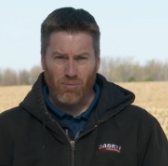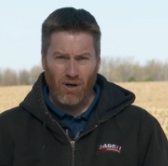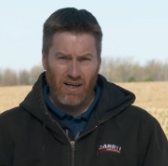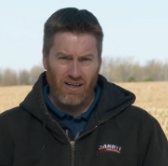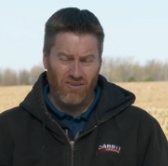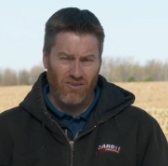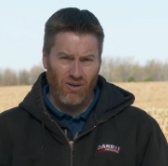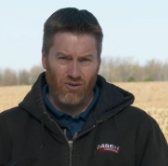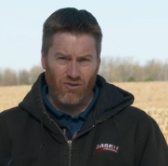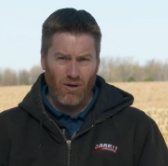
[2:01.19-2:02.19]
Brian, is
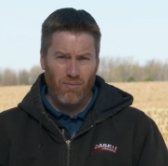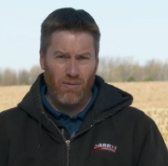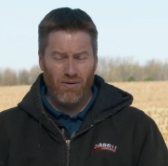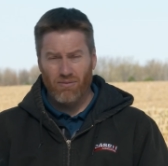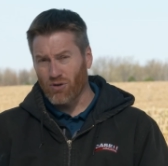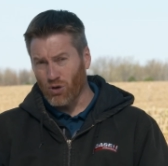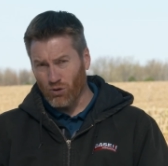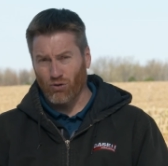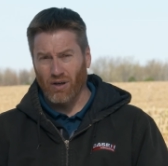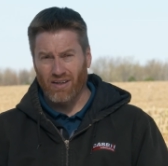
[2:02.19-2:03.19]
there are some
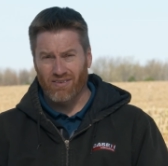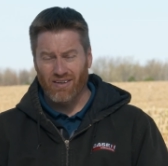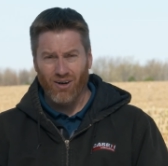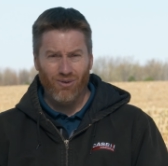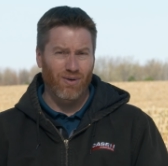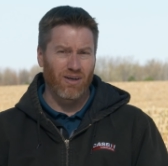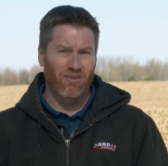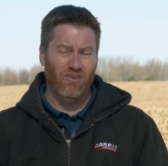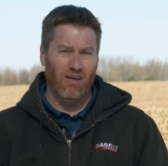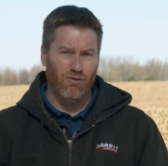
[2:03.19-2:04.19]
nutrients that aren't real
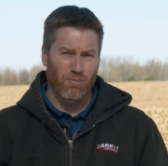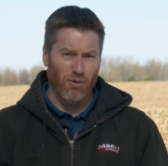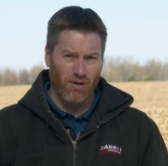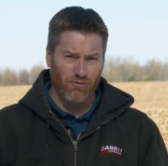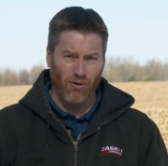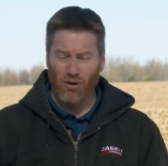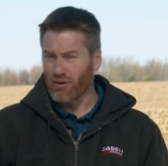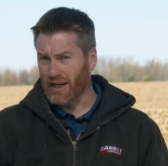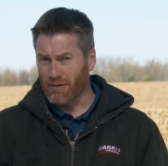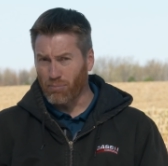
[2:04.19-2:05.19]
safe to put in furrow,
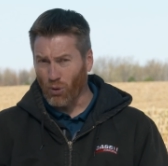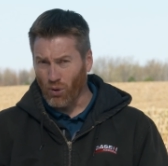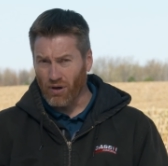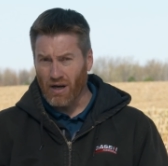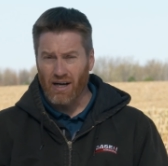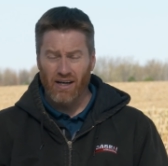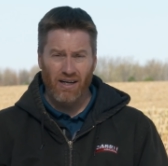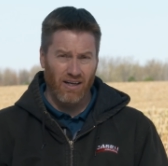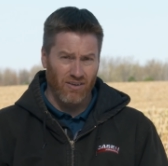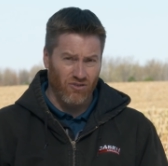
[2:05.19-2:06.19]
like boron
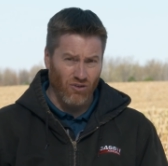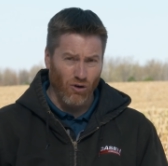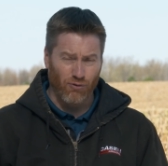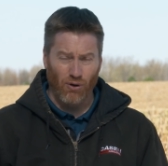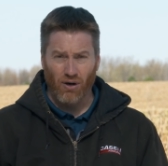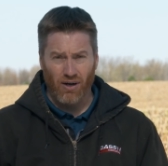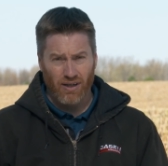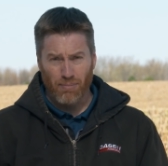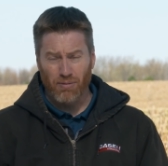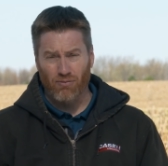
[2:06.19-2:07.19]
and sulfur are a
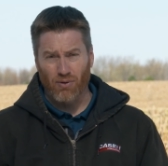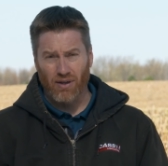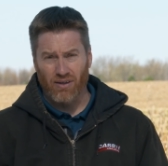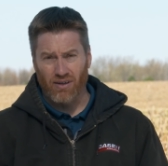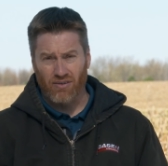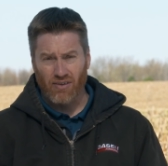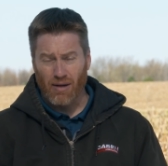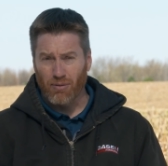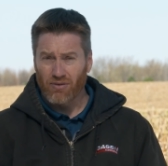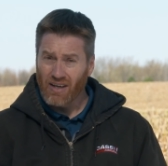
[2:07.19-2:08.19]
couple of really good
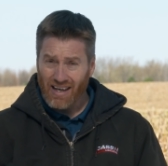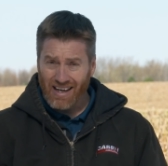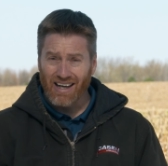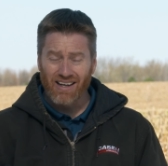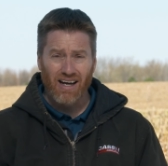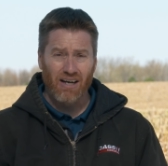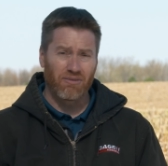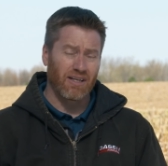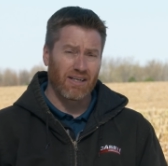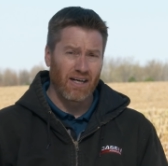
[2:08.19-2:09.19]
examples, and a high
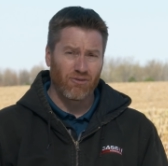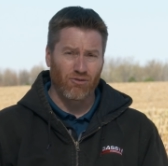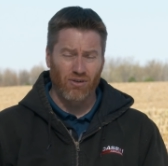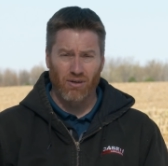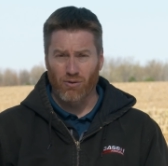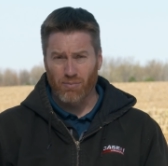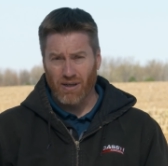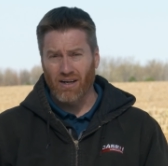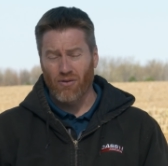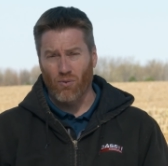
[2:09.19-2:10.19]
rate of nitrogen would be
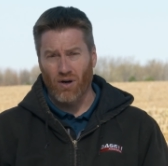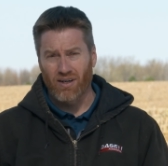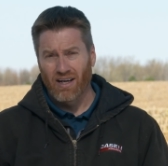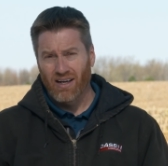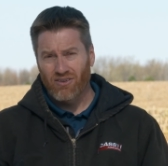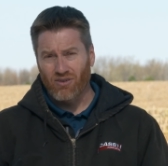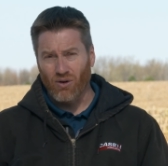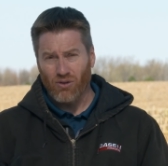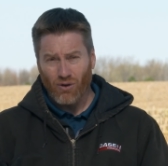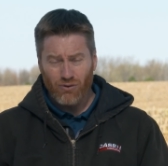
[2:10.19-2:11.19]
another one.
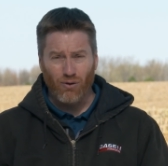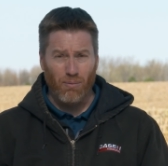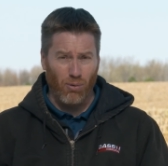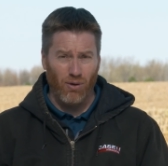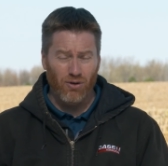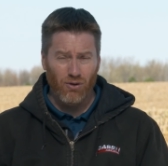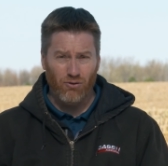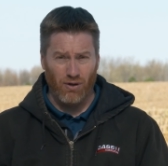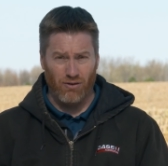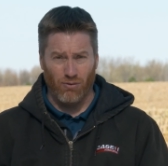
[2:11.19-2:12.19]
So those are important
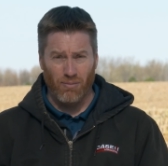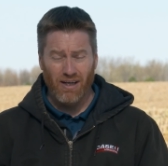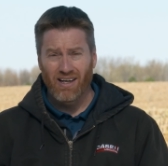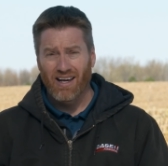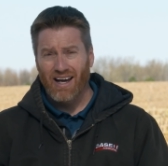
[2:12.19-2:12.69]
nutrients for me.